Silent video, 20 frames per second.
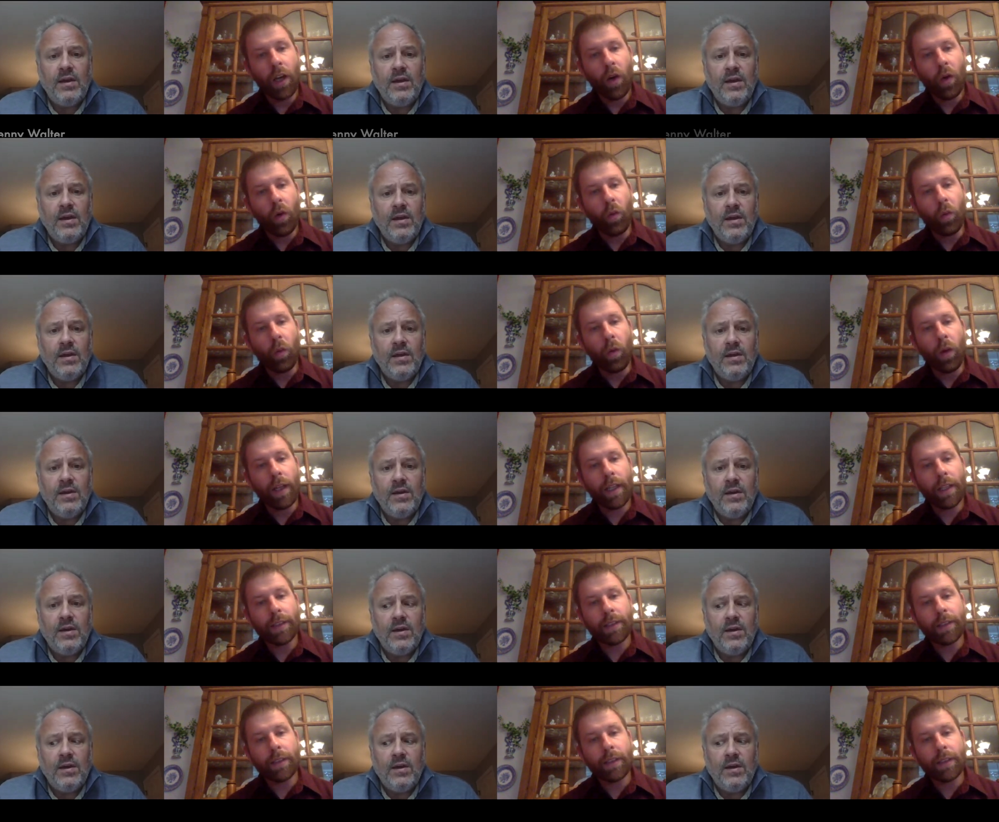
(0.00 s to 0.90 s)
Speaker 1: what
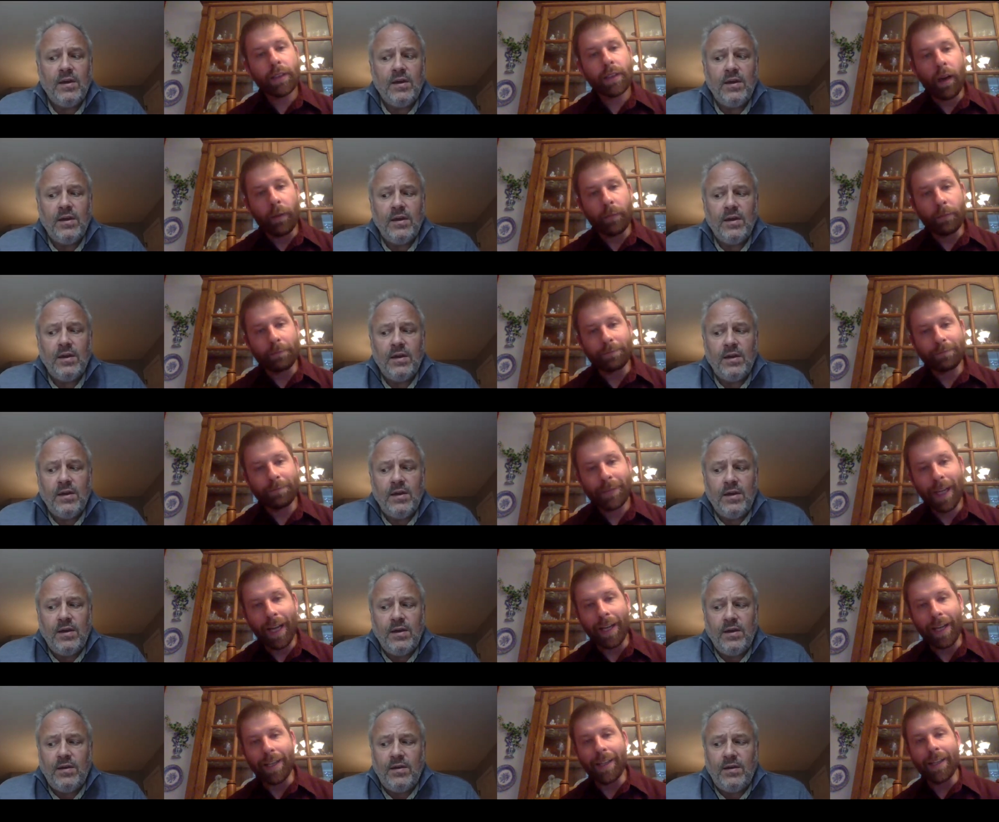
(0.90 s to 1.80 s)
is um,
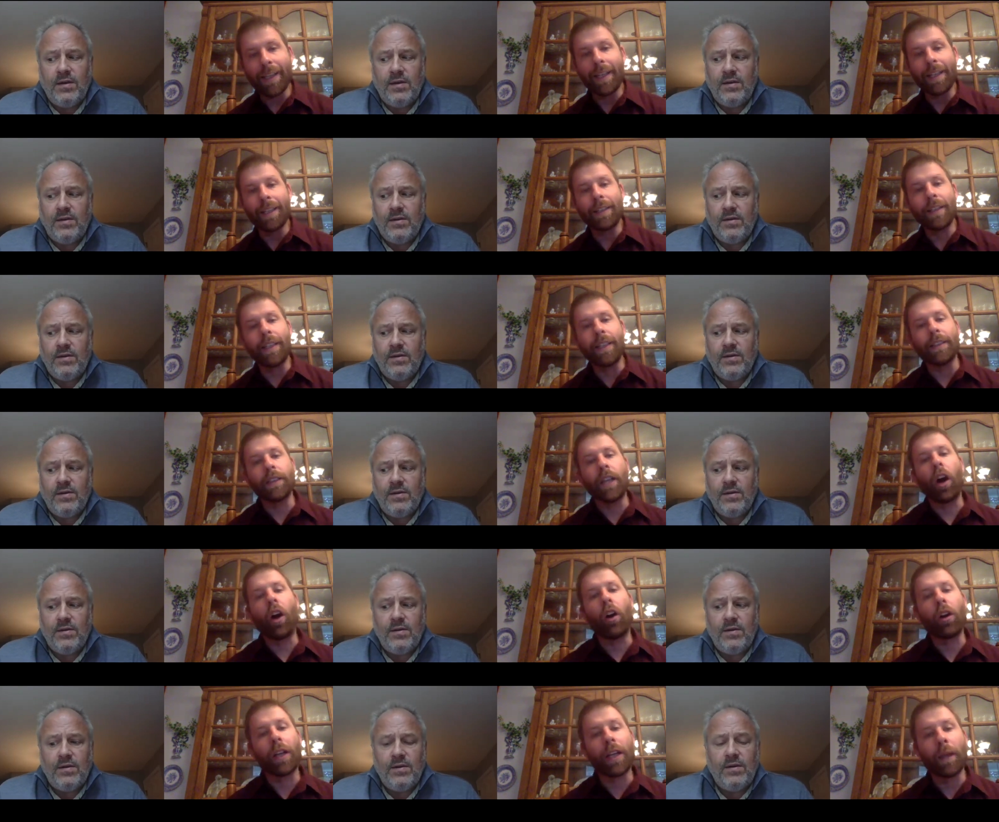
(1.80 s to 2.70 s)
kind of the, the
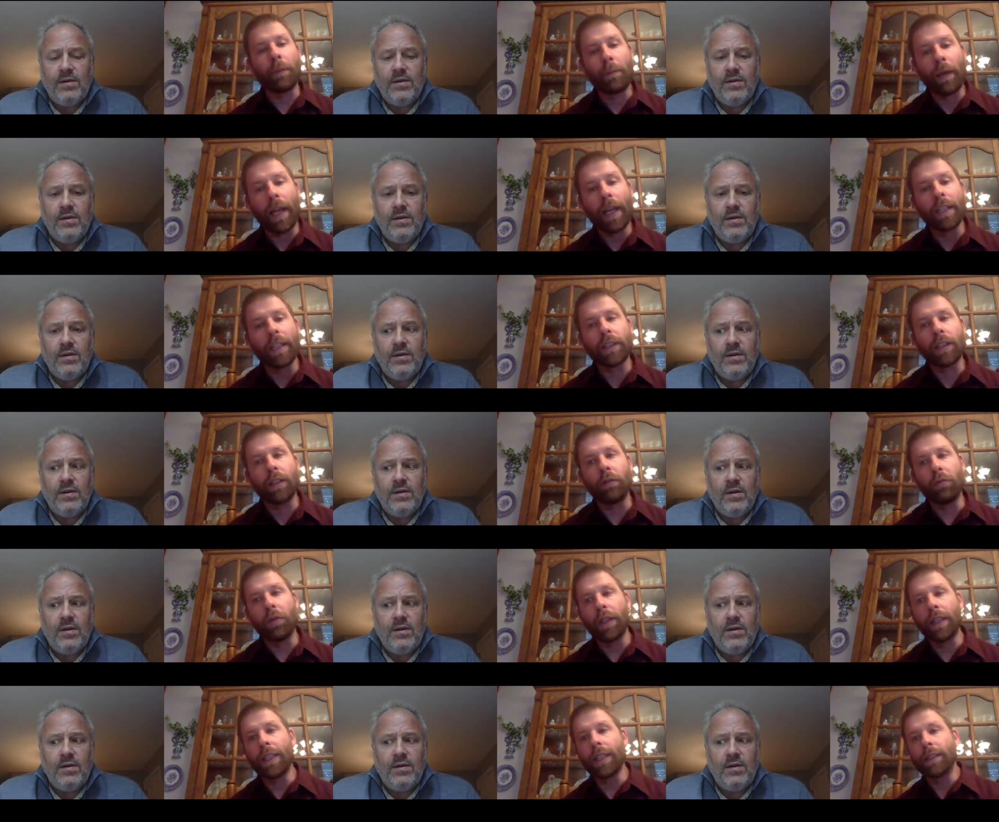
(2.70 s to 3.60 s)
target
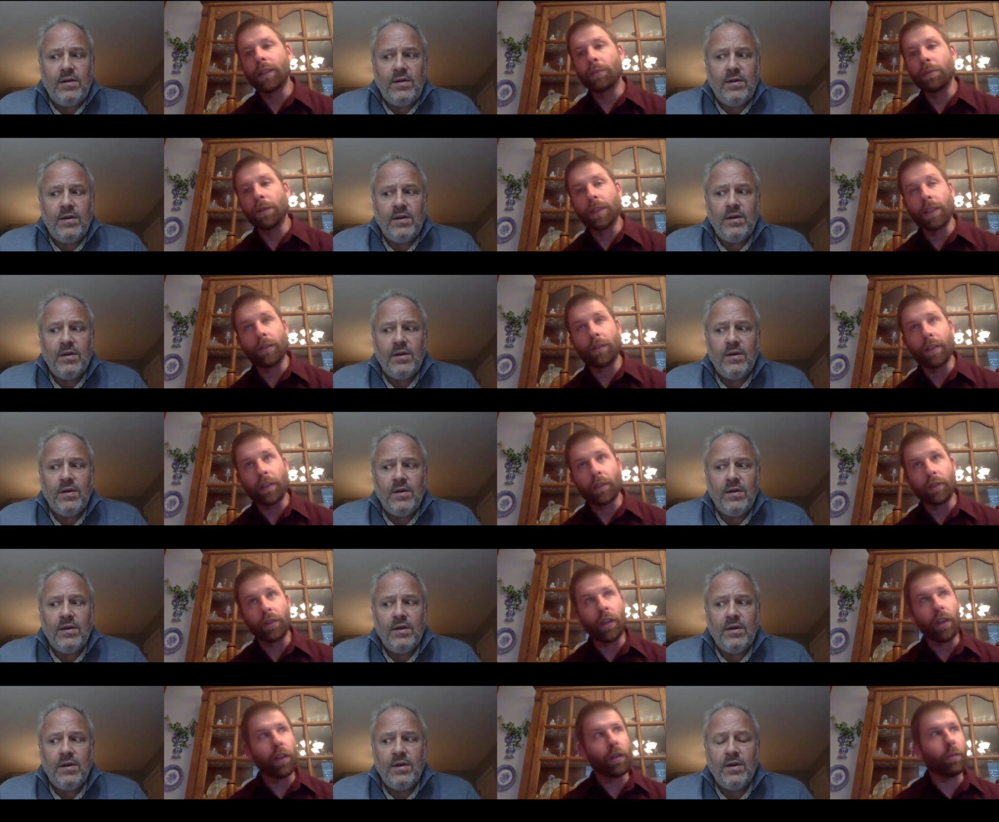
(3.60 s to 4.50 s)
patient with this specific
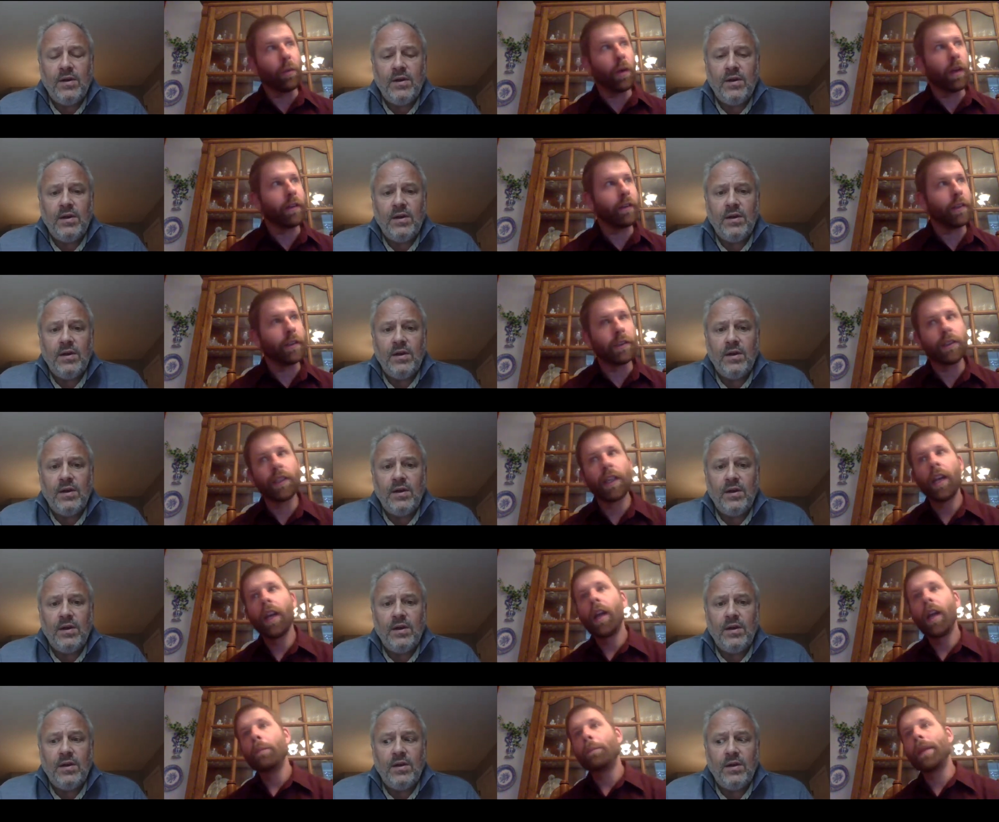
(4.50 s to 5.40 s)
drug, whether it's
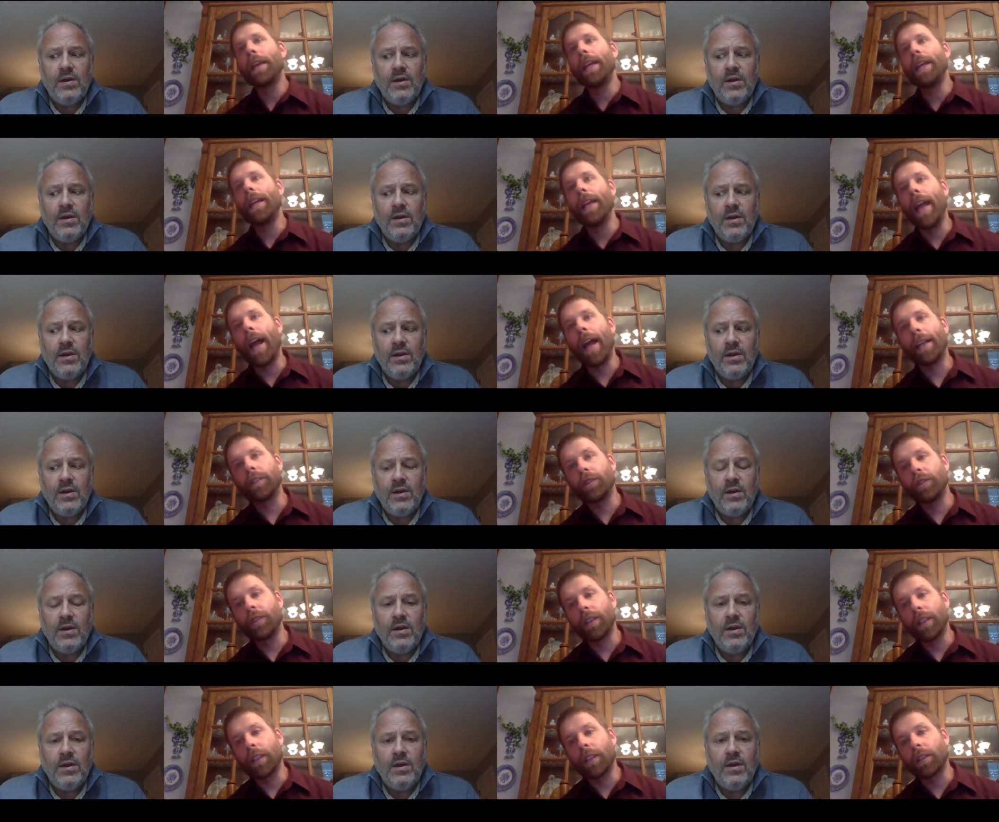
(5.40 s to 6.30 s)

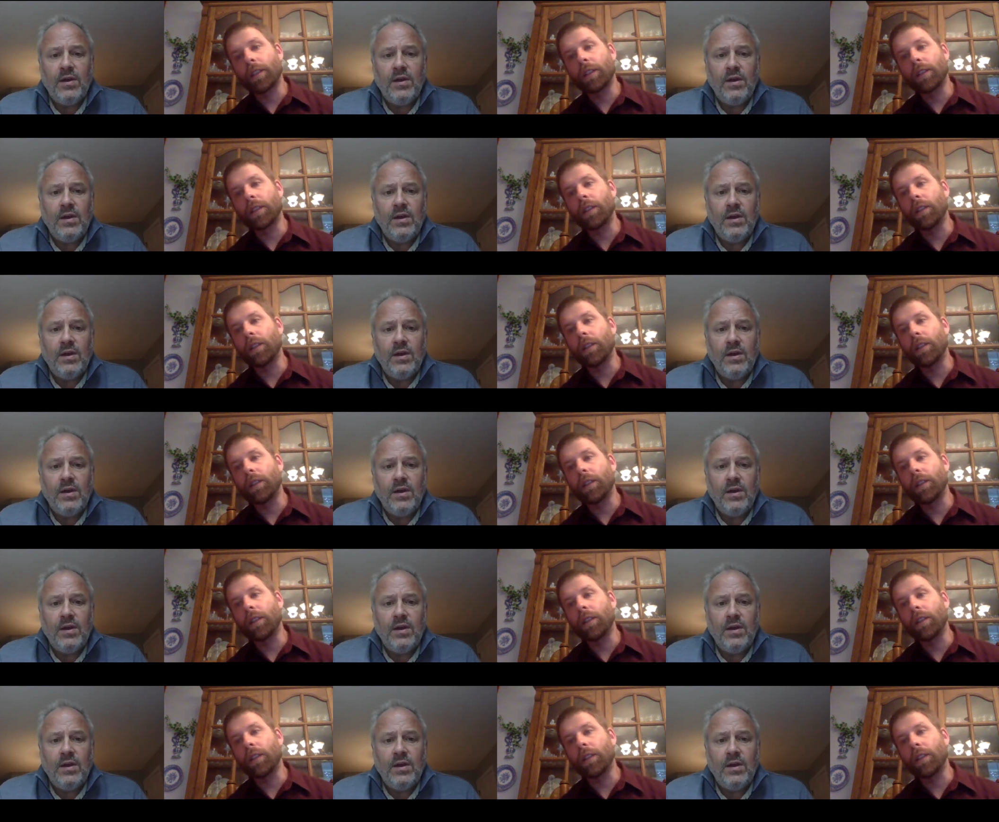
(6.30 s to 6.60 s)
pediatrics,